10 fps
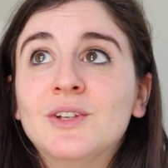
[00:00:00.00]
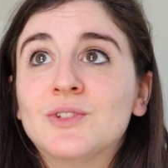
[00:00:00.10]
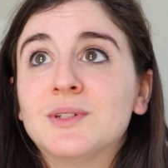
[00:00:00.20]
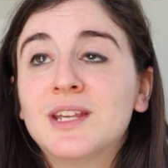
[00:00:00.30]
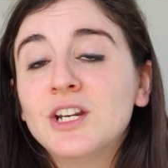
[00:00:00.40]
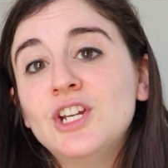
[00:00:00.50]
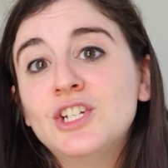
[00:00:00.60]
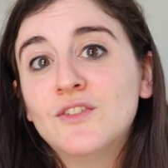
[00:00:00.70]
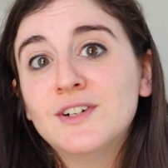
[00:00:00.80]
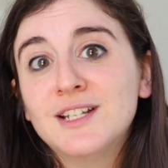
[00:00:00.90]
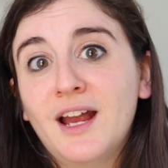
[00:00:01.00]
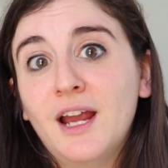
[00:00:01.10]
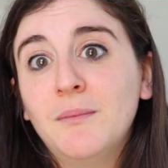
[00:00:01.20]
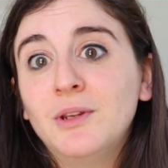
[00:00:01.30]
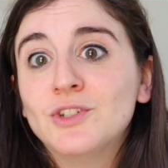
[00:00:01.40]
So it's going to change over
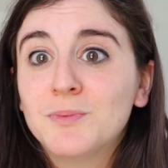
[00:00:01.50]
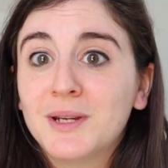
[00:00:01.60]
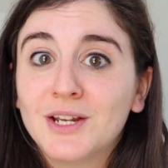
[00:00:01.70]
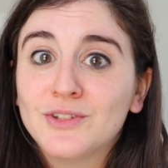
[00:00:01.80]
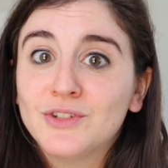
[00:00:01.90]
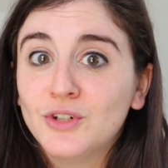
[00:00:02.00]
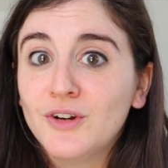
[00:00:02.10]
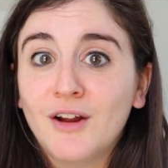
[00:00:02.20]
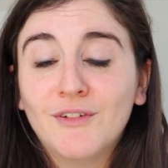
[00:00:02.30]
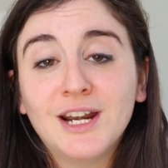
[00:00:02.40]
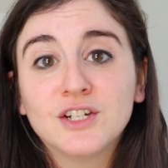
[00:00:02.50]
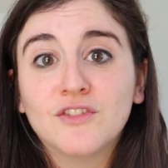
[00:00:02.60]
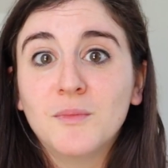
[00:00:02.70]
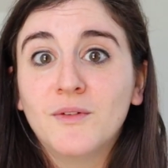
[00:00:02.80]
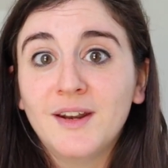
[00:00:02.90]
time. Just because you're not ready
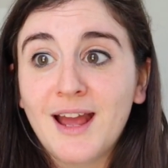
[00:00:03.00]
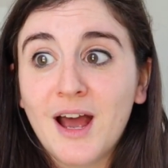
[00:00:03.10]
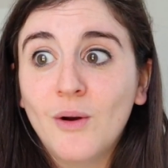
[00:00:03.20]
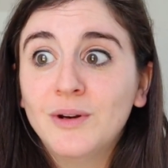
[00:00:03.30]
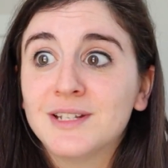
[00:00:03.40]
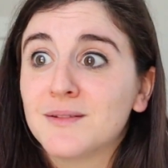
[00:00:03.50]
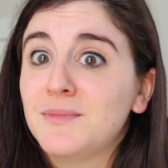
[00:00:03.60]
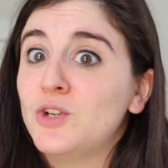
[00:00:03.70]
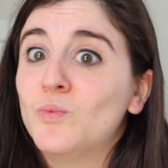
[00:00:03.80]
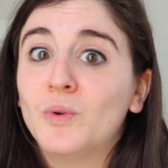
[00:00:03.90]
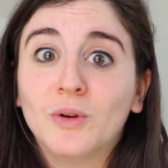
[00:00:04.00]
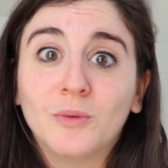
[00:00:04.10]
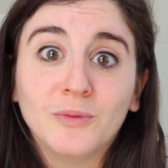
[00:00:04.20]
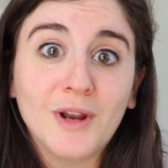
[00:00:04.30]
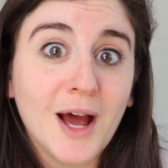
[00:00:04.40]
to remove it now doesn't mean you
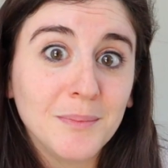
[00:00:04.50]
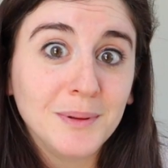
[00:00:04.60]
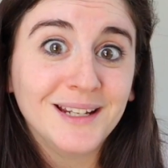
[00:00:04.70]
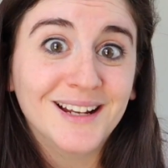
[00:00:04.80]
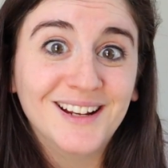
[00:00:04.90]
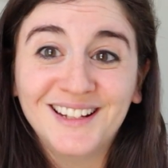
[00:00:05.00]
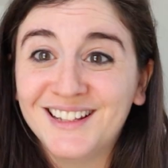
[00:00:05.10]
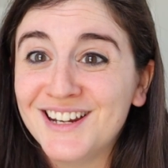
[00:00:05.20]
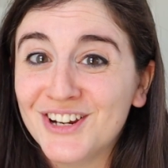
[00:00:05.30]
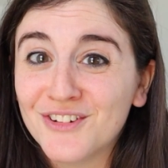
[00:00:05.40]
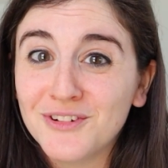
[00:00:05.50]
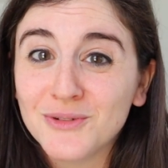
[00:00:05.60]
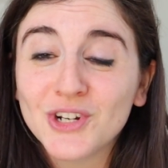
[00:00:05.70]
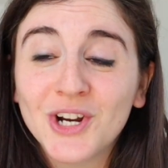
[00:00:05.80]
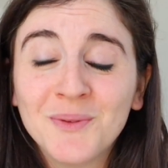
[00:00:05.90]
will not be in the near
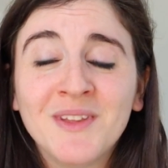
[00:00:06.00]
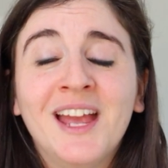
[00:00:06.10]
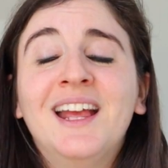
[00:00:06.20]
future.